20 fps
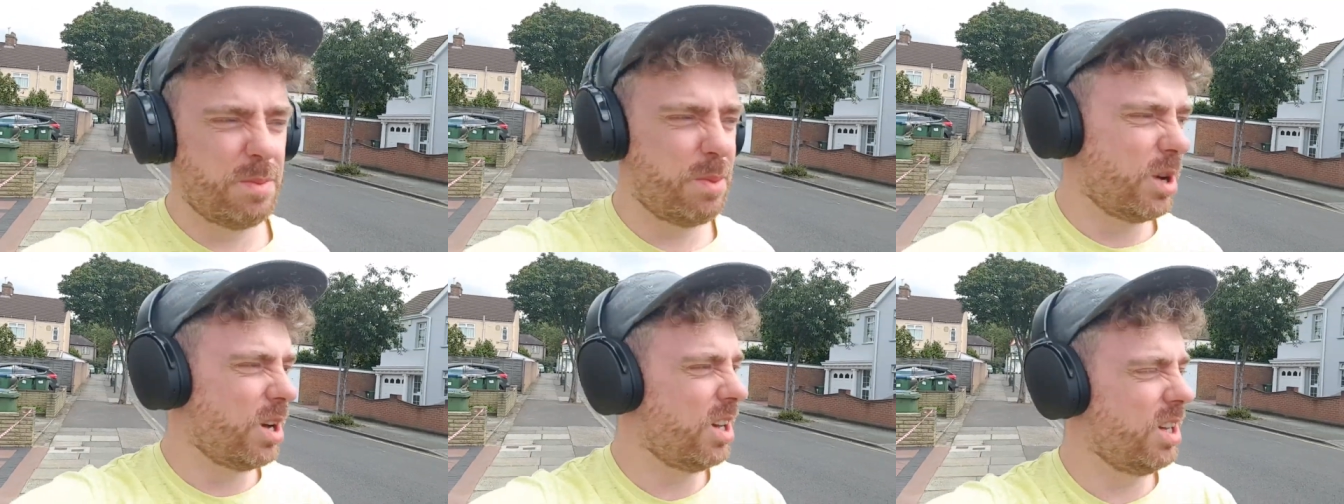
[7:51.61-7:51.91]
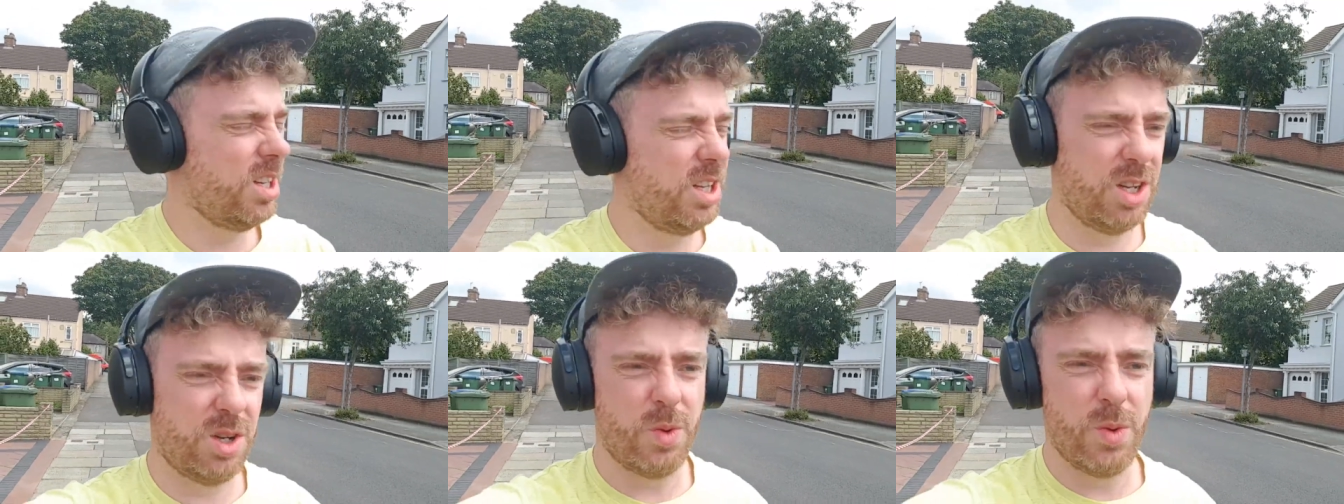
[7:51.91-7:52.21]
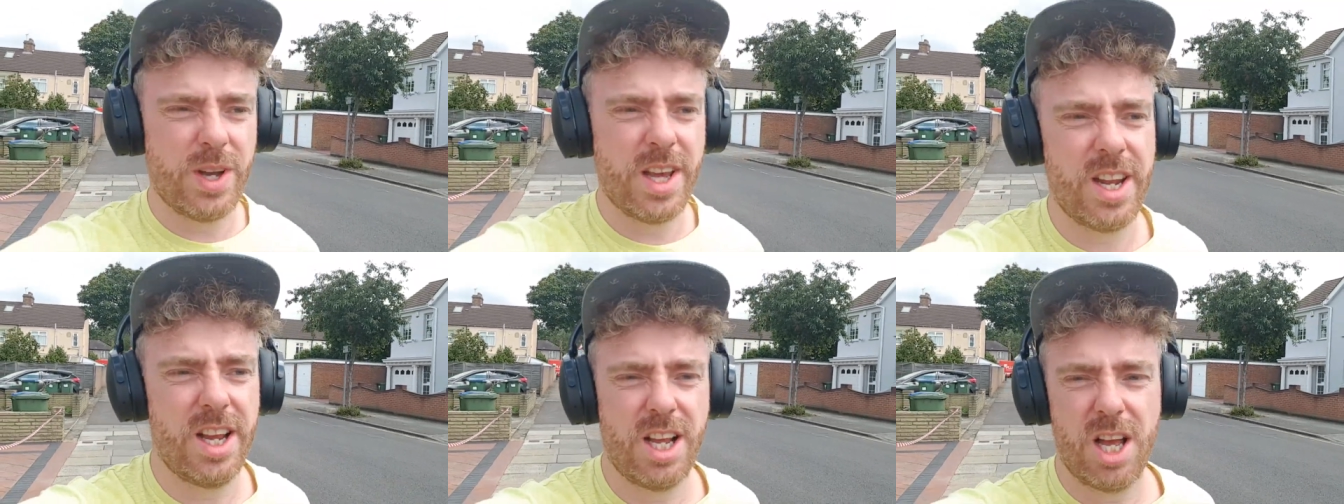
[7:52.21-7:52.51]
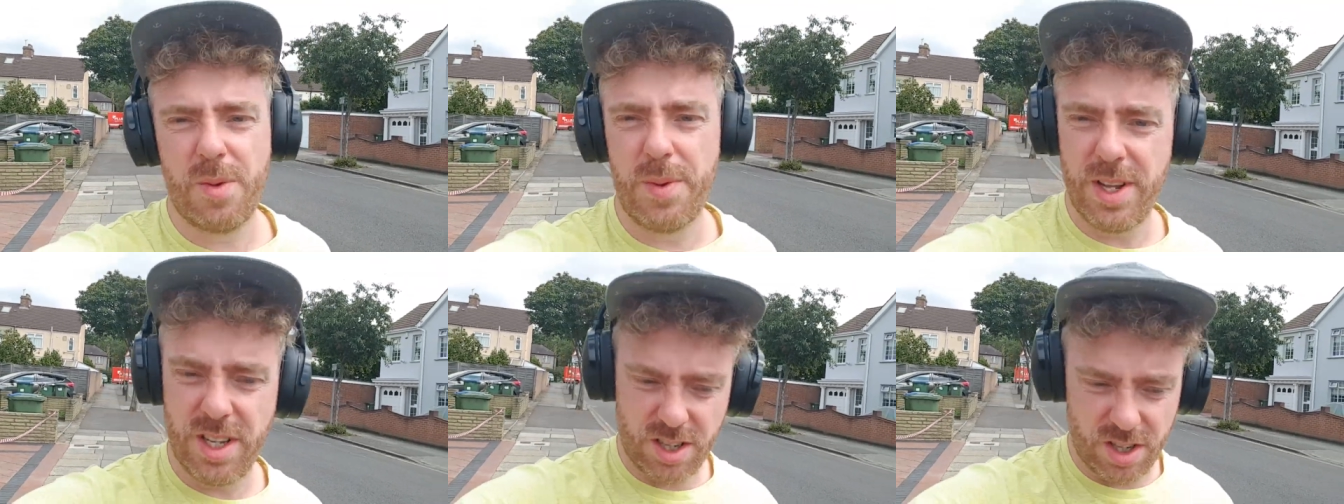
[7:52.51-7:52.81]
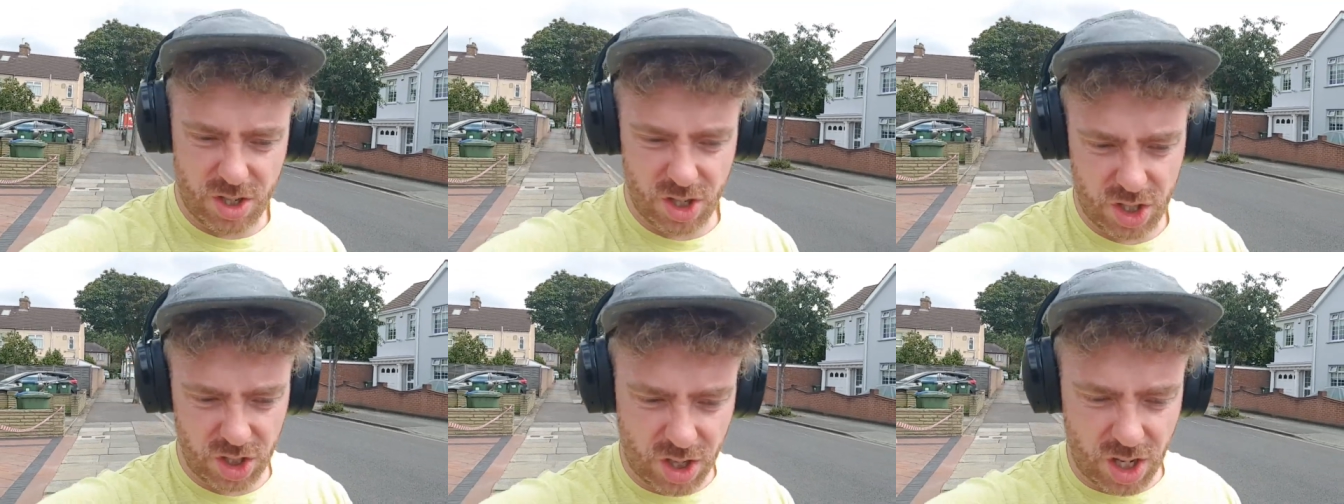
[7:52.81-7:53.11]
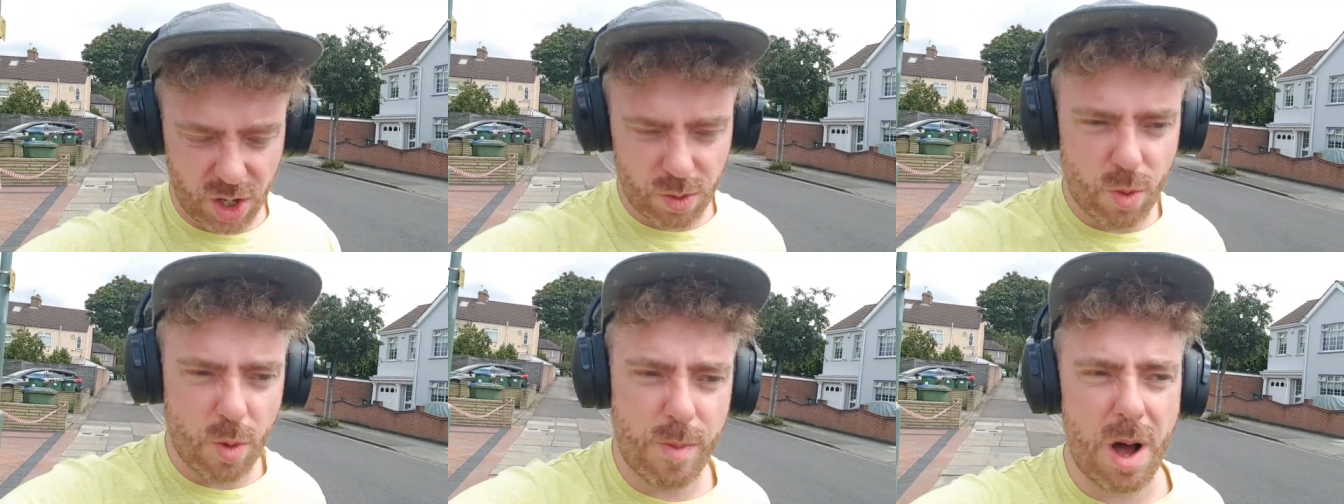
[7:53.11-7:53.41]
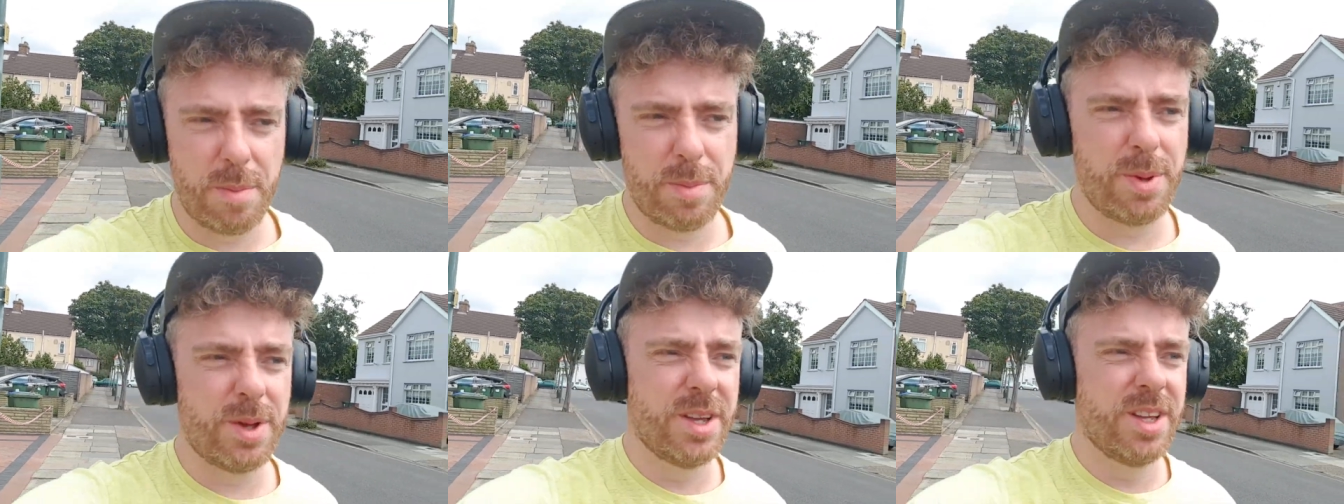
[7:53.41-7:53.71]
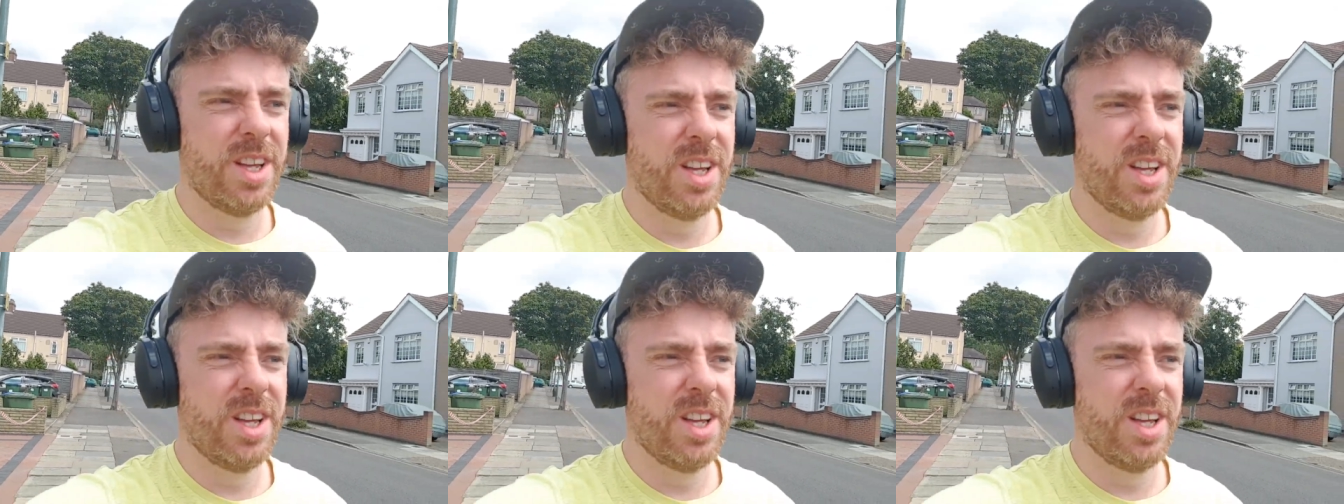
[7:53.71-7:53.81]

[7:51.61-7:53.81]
but we'll get it going. Just starting to warm up.